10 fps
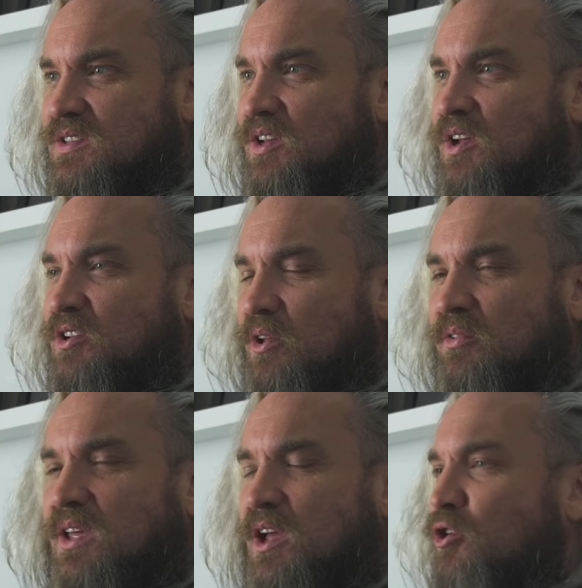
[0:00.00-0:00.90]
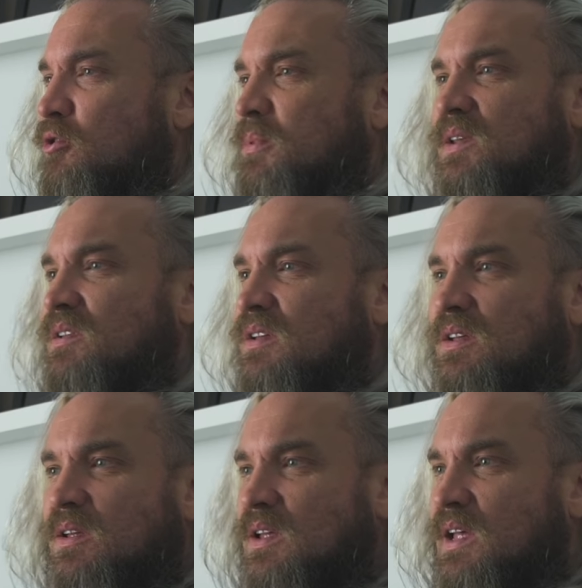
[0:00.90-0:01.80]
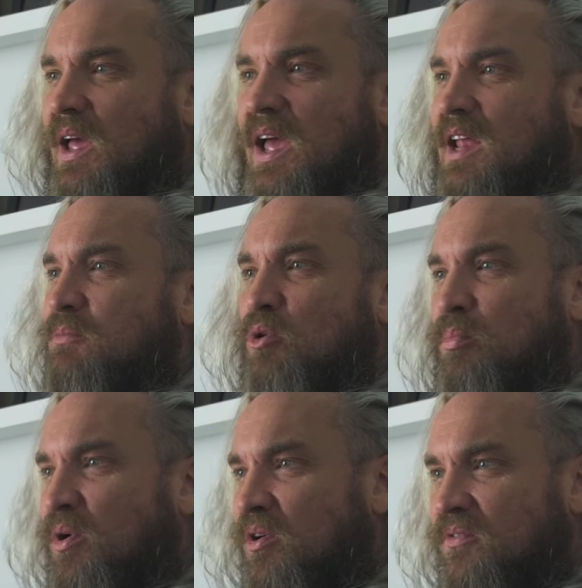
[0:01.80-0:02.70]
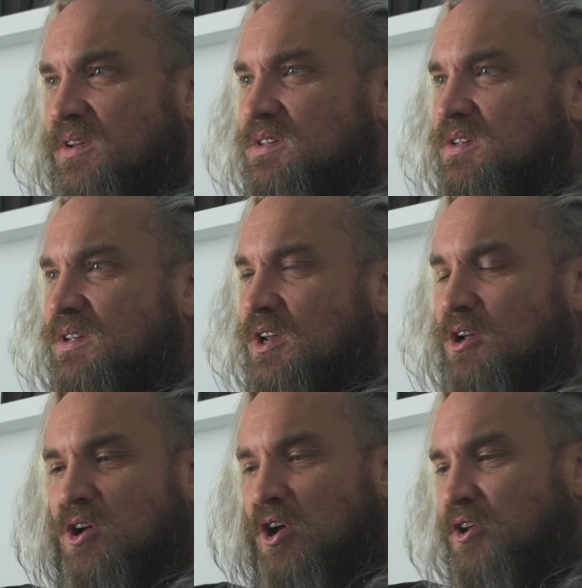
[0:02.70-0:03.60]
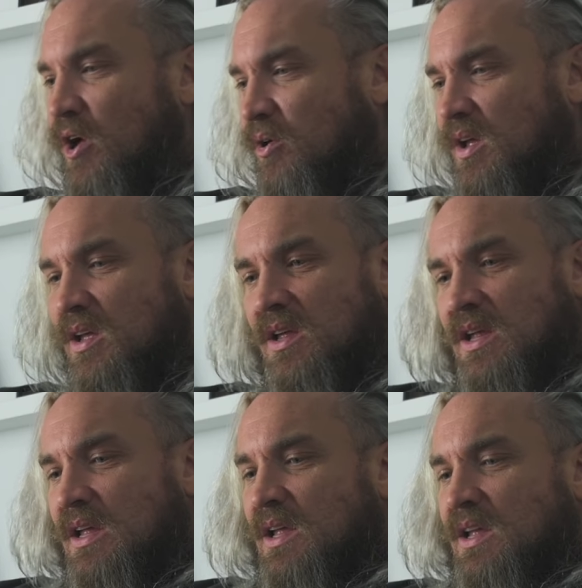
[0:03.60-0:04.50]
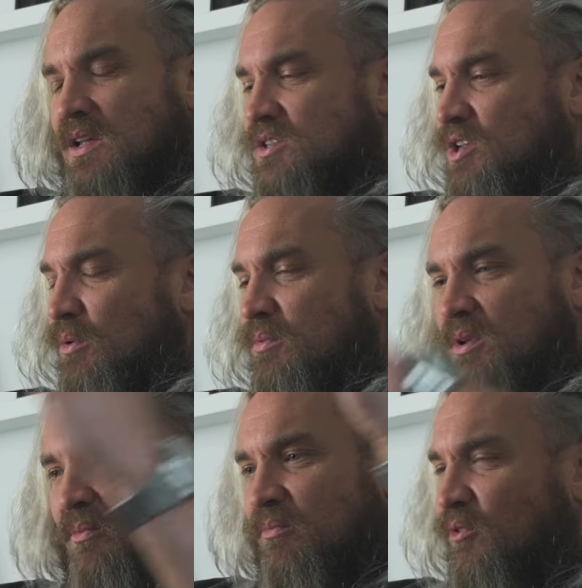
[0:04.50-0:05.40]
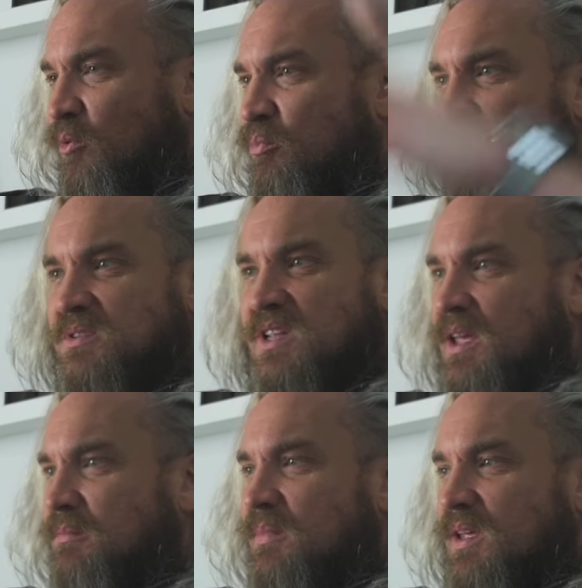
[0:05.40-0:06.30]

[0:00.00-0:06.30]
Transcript: I don't think it could have been any more perfect. You know, Cardona, so, you know, full props to him.